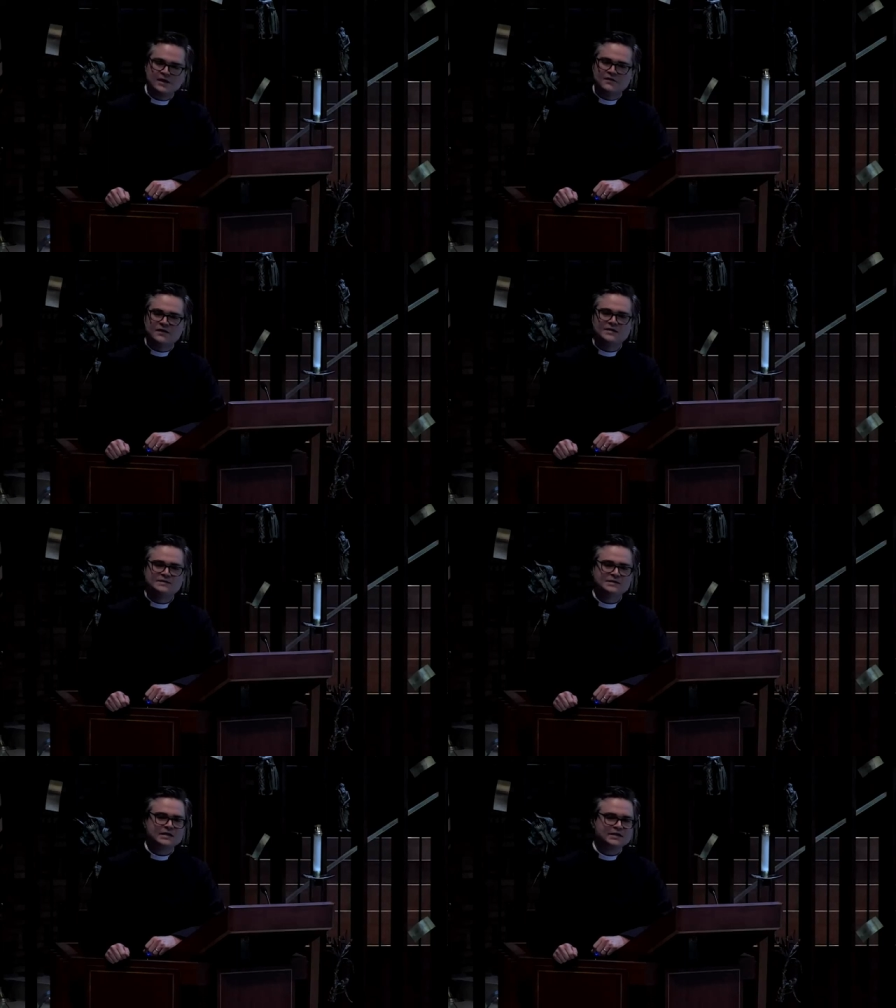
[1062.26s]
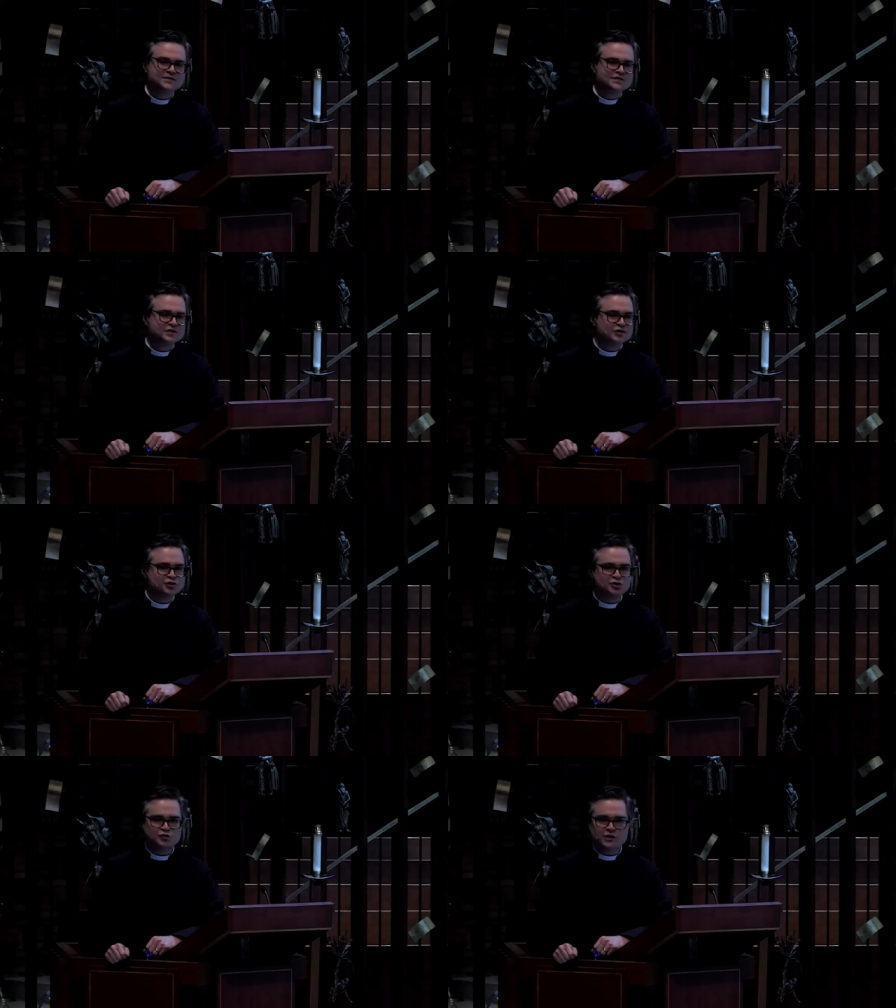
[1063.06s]
These things
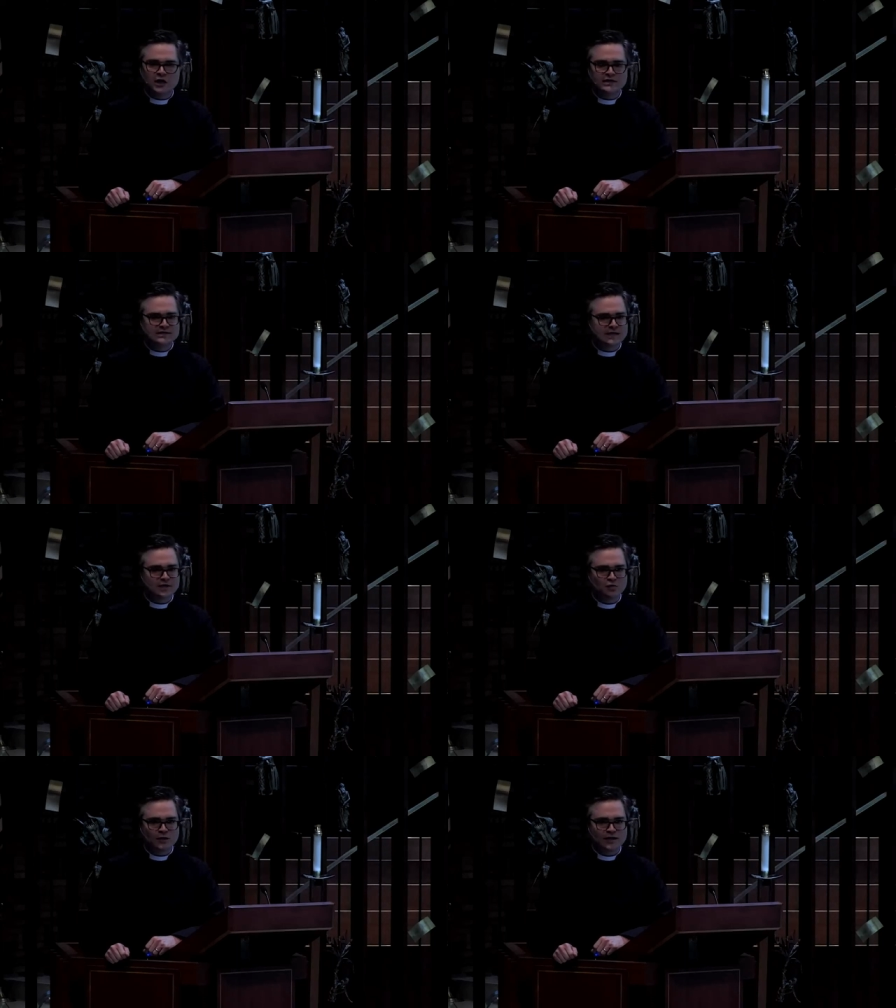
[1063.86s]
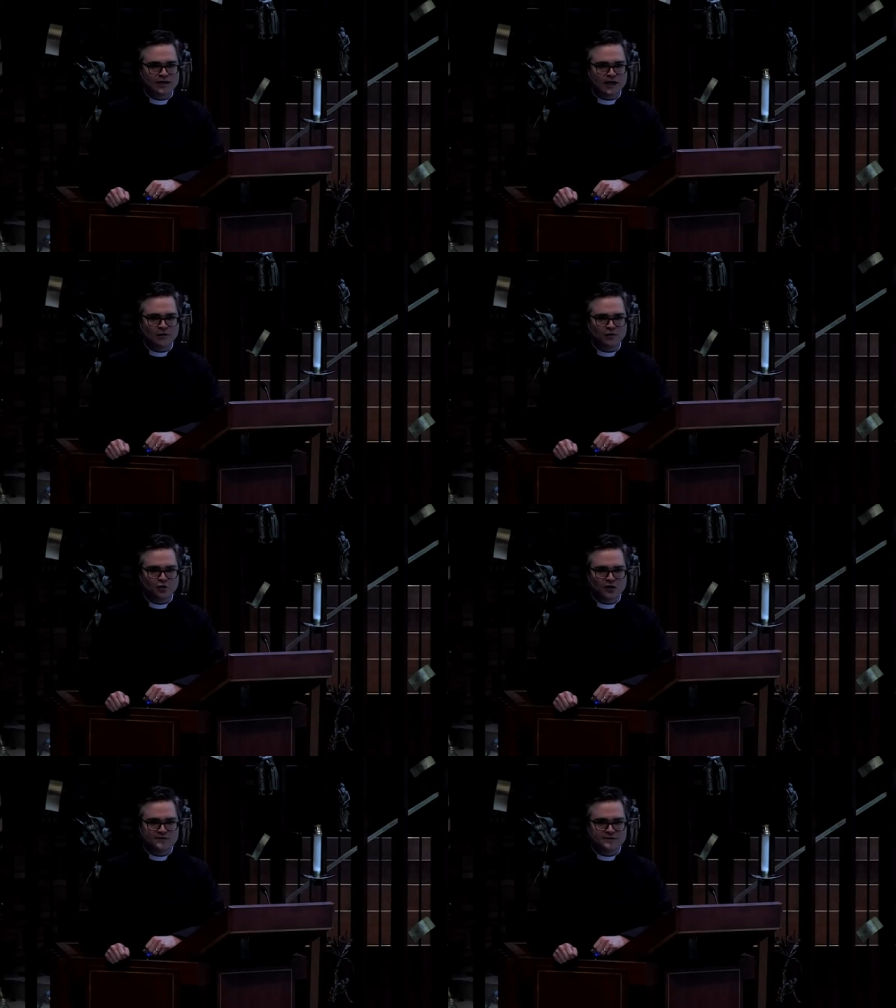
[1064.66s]
do not take away our
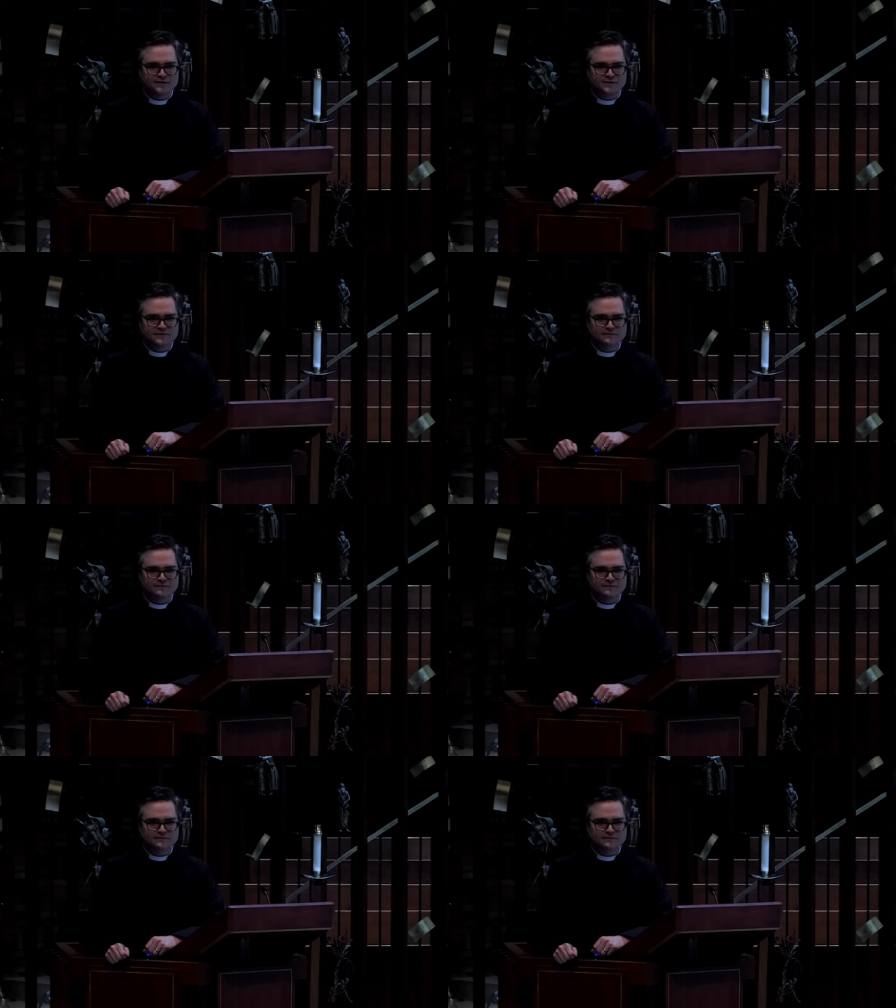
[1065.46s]
crosses,